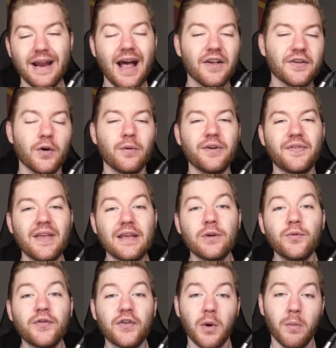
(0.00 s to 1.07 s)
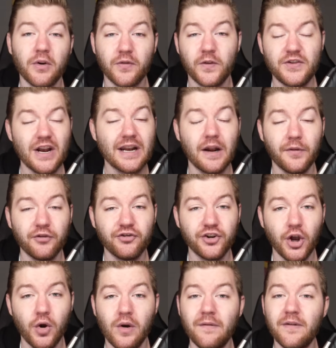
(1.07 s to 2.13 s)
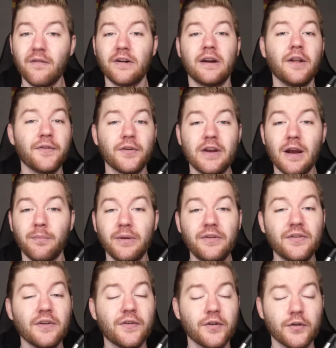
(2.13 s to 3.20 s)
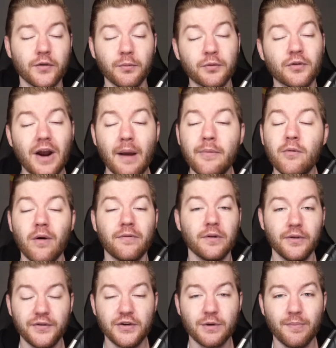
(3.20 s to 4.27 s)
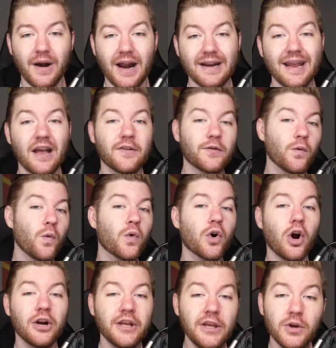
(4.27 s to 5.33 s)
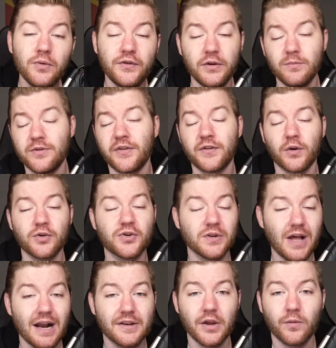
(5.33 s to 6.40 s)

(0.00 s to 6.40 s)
As always, thank you so much for checking out the show. If you haven't done so yet, please consider subscribing wherever you listen to your podcasts or on YouTube. Just search Locked